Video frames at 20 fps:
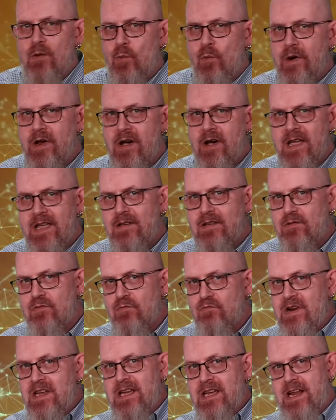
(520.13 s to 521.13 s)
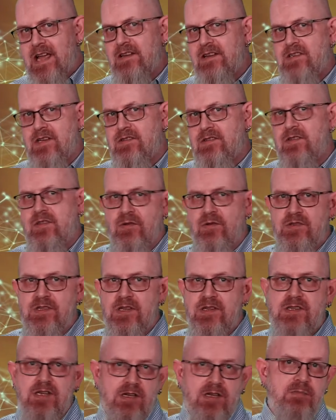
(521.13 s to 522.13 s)
When I reconnected to the
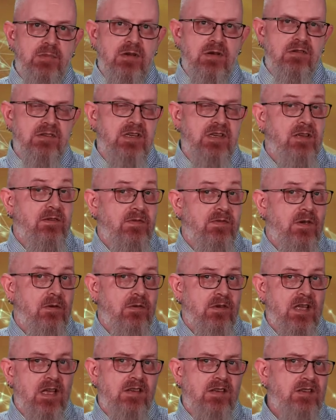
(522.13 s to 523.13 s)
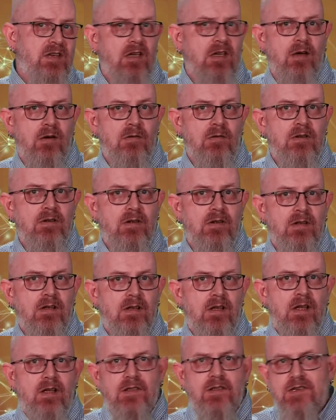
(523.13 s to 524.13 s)
autistic community a few years ago,
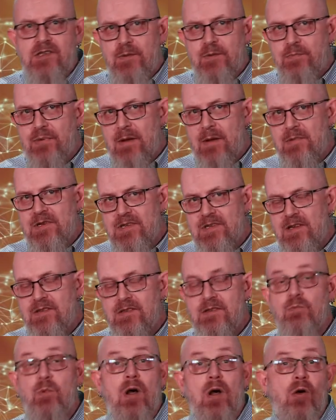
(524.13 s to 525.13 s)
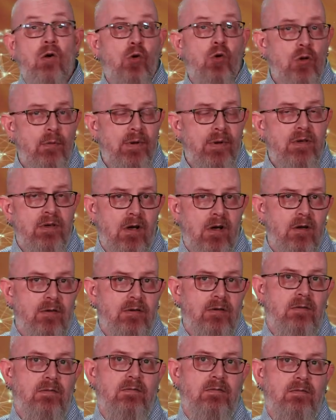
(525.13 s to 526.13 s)
the supremacists were all but
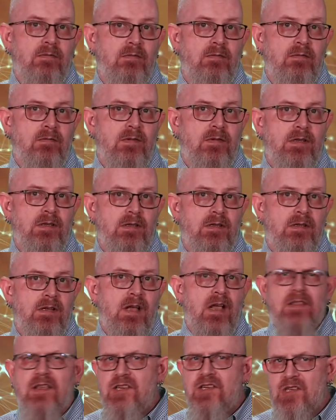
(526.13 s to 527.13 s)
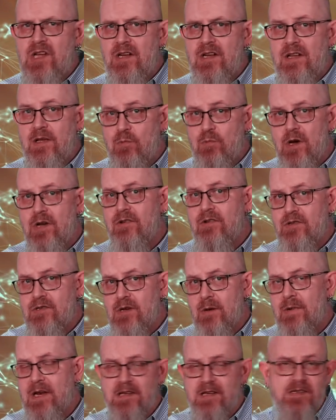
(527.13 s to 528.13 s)
gone. They certainly weren't
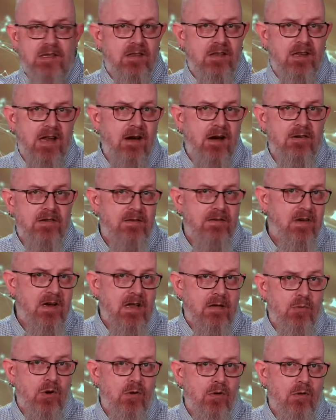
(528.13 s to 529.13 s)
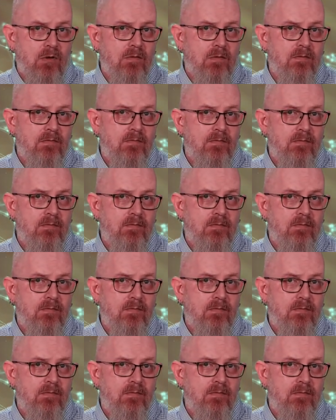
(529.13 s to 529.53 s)
dominating the narrative anymore.